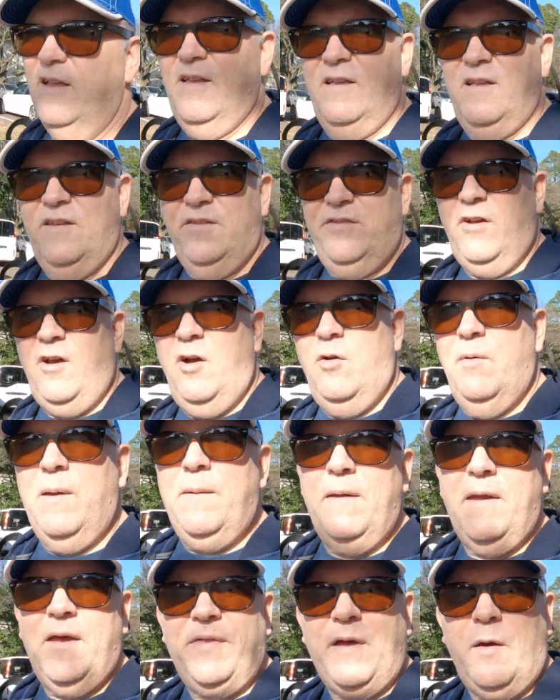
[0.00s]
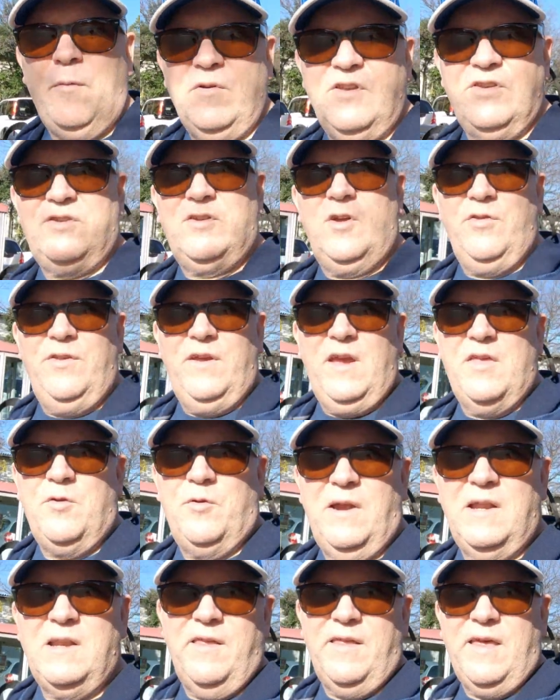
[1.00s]
So yeah, I thought we'd just go the other
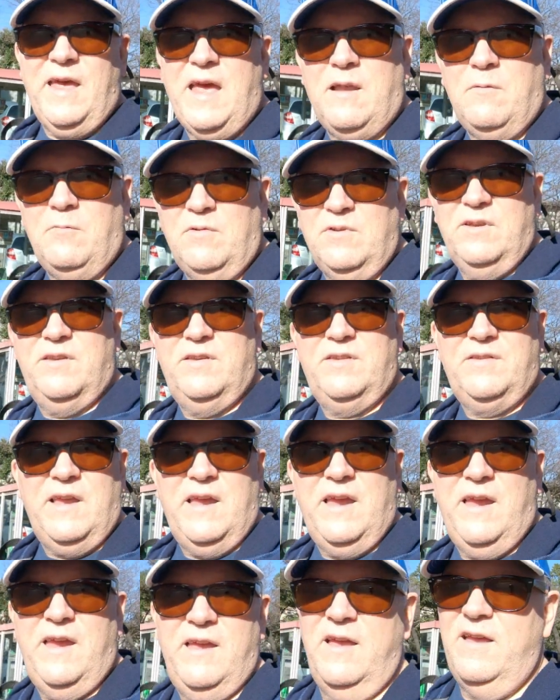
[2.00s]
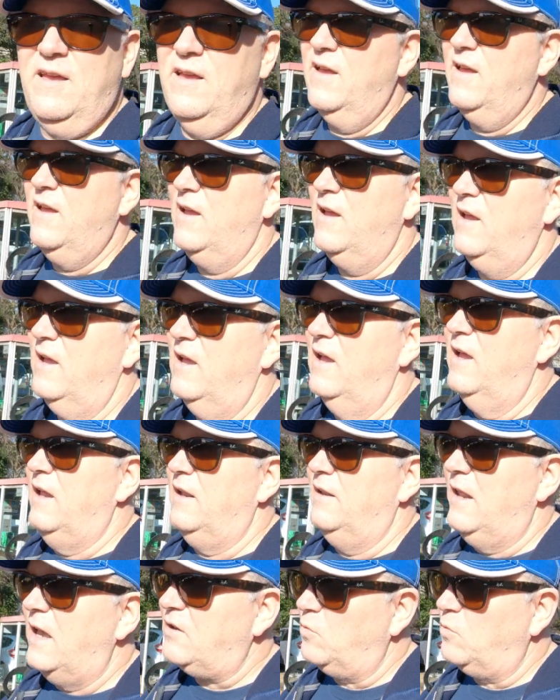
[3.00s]
end of that, and we'll just say next